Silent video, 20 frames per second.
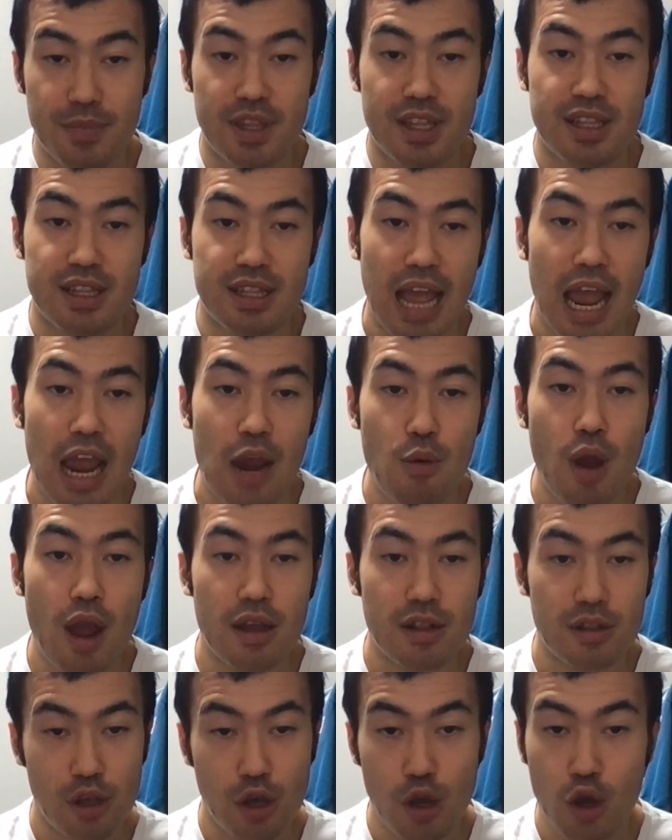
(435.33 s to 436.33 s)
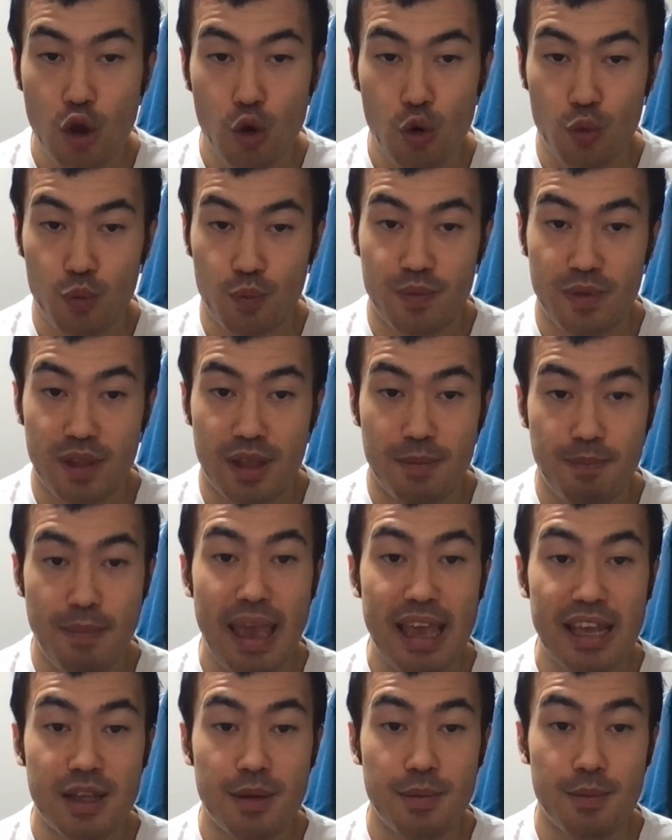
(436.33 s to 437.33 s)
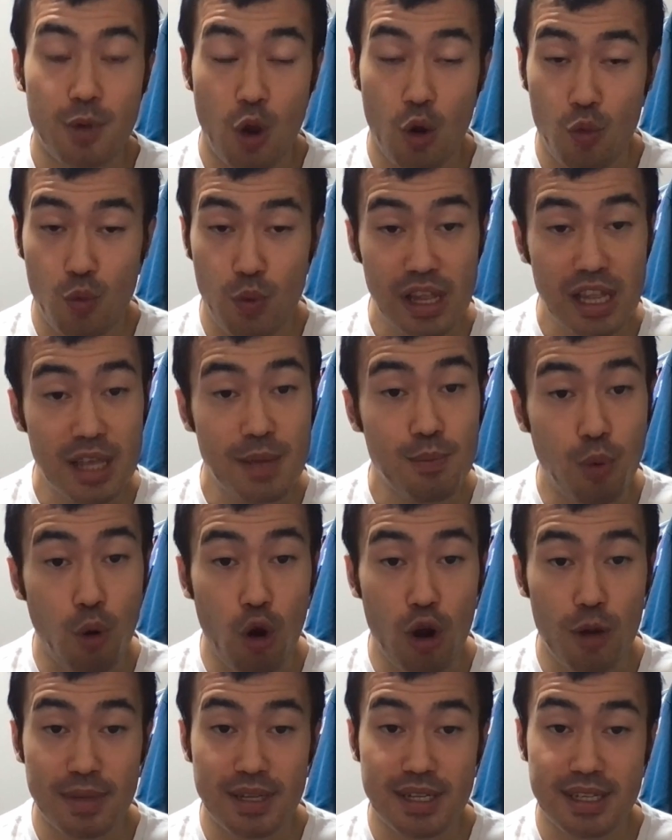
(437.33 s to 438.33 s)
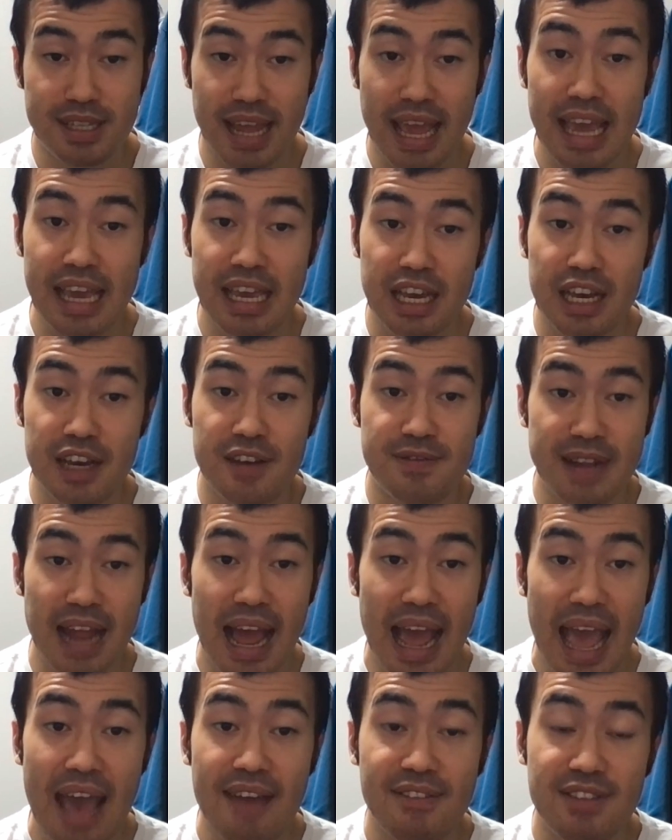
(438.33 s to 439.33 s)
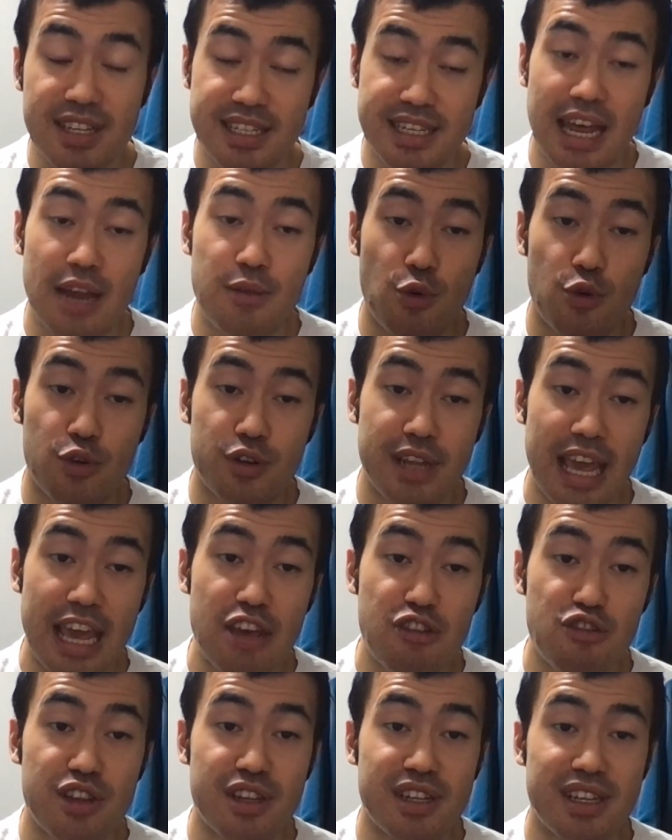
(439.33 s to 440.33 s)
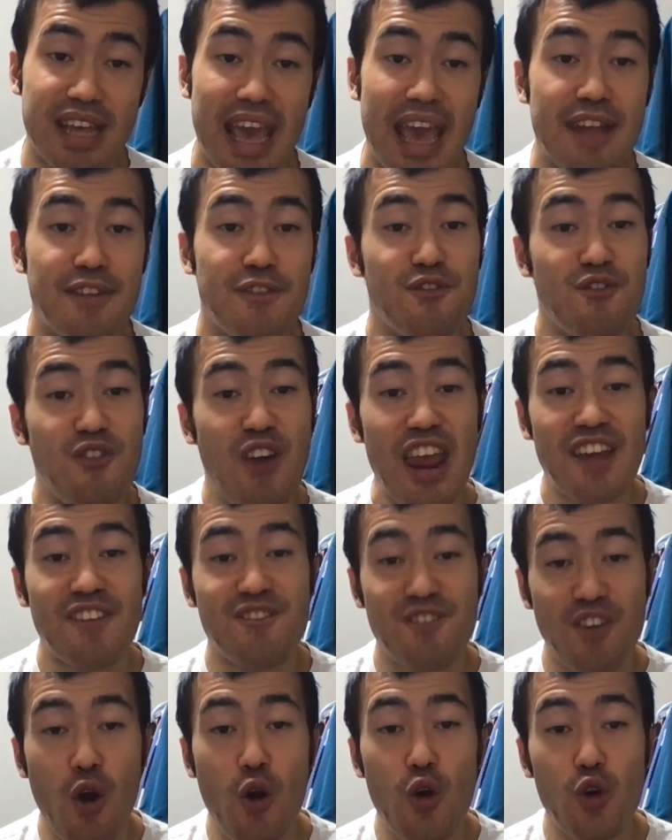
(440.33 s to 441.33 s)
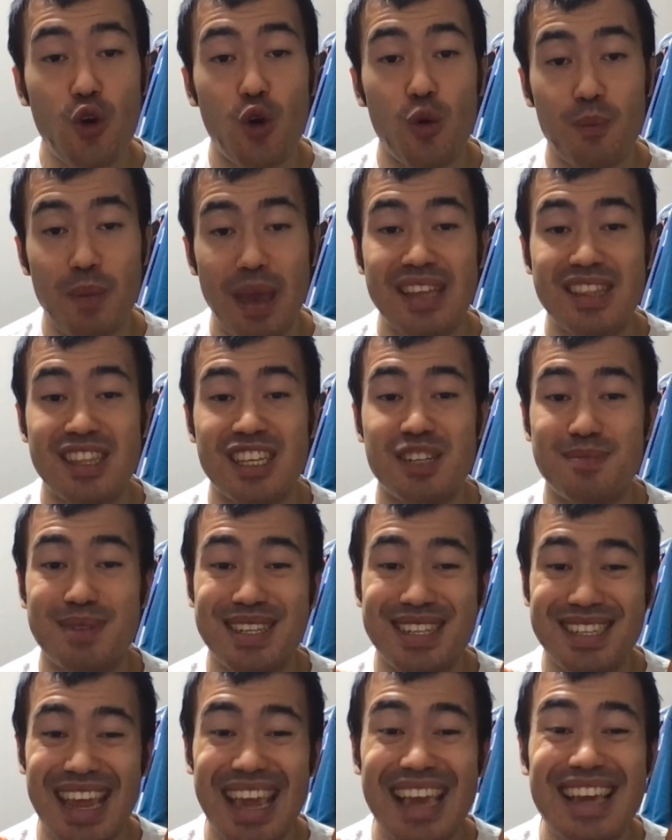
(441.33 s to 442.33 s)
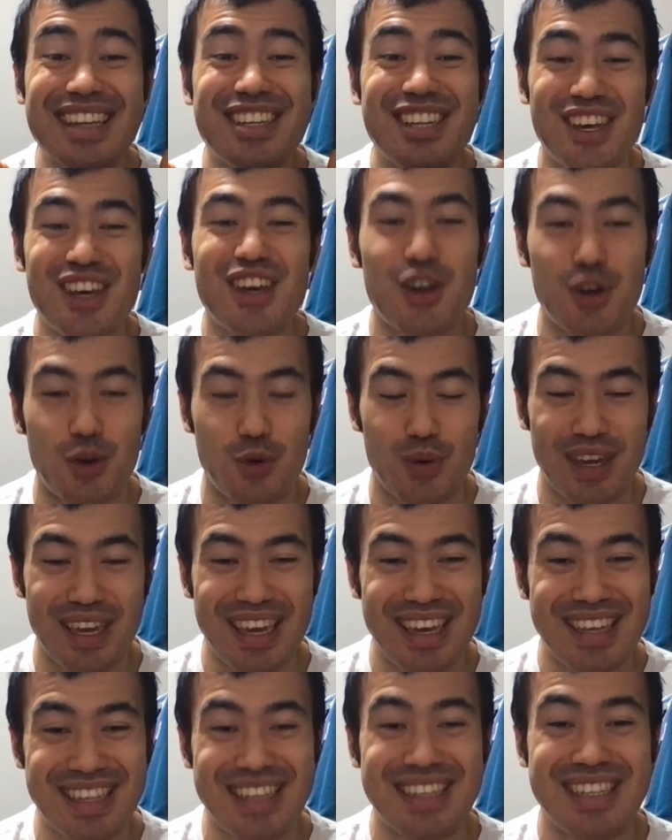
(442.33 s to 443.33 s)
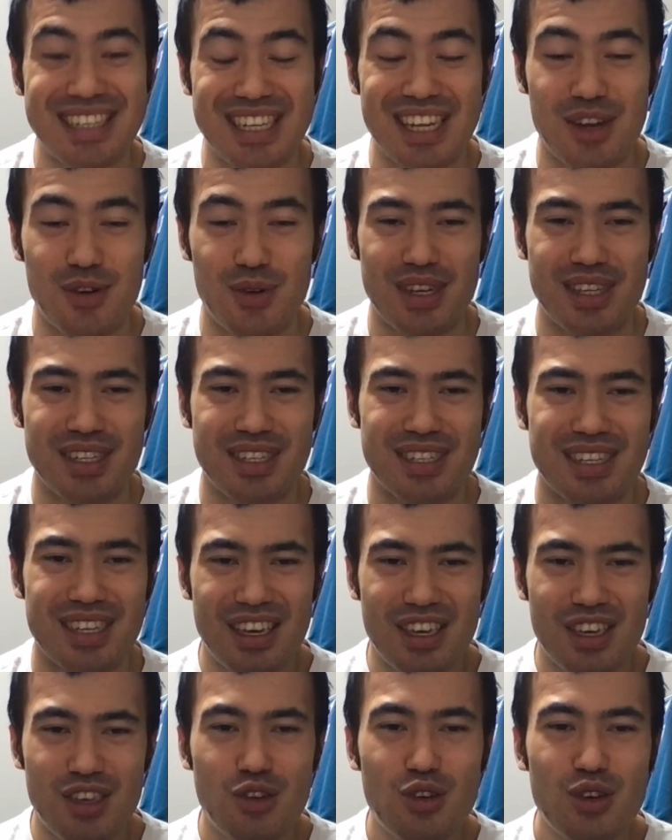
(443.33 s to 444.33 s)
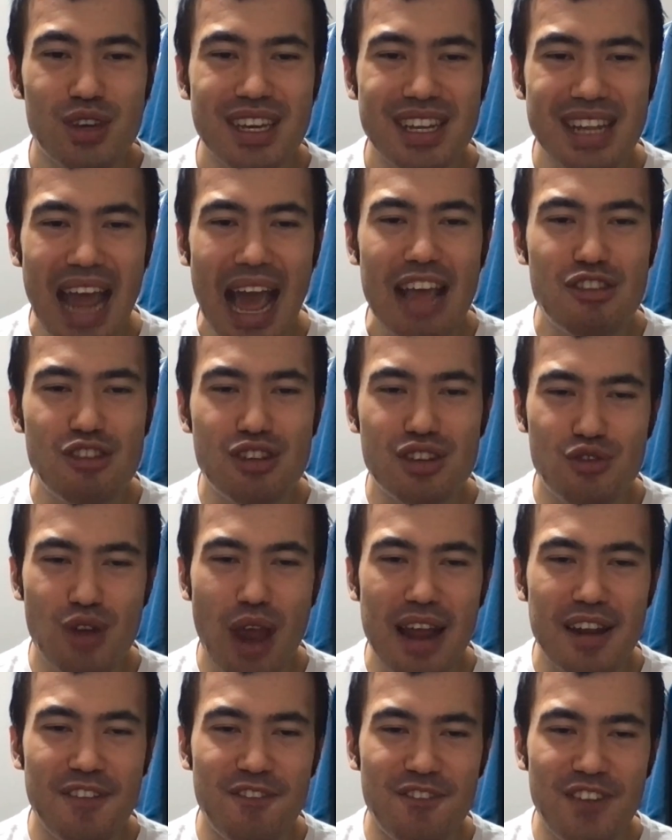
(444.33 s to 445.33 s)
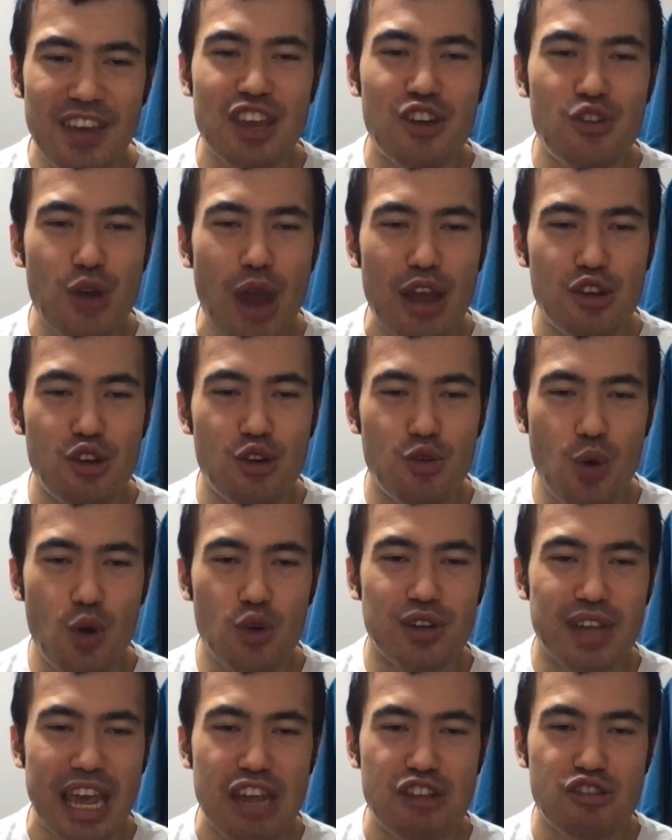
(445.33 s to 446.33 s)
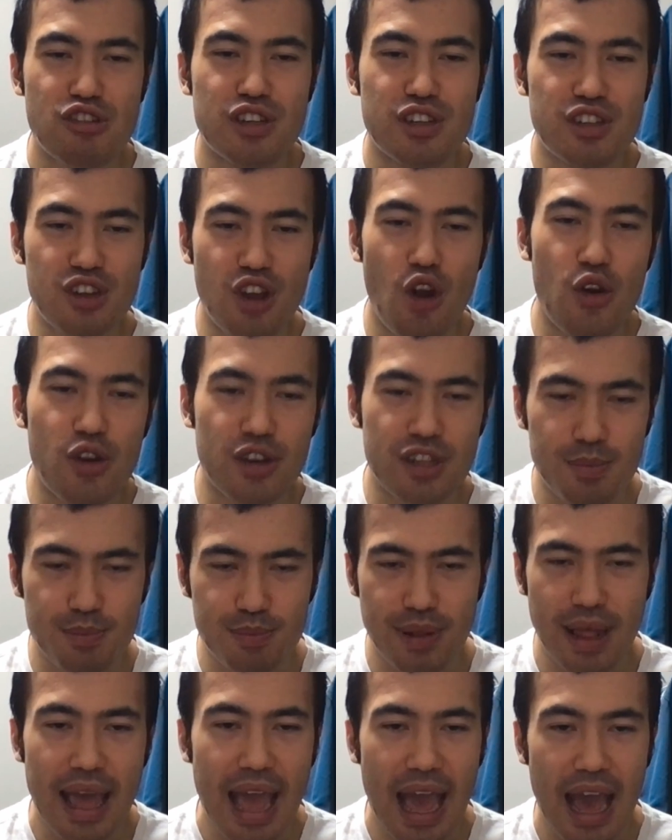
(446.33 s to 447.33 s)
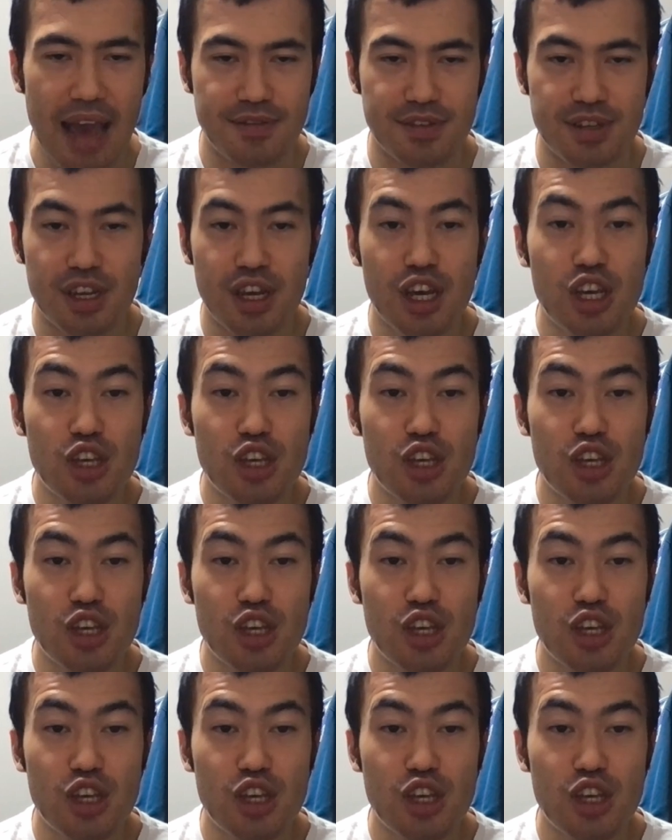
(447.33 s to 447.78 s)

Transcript: Tyronn Lue made a really poor mistake of not having set rotations, and Frank Vogel made this mistake too in this series. You cannot just try to figure out your rotations during the playoffs.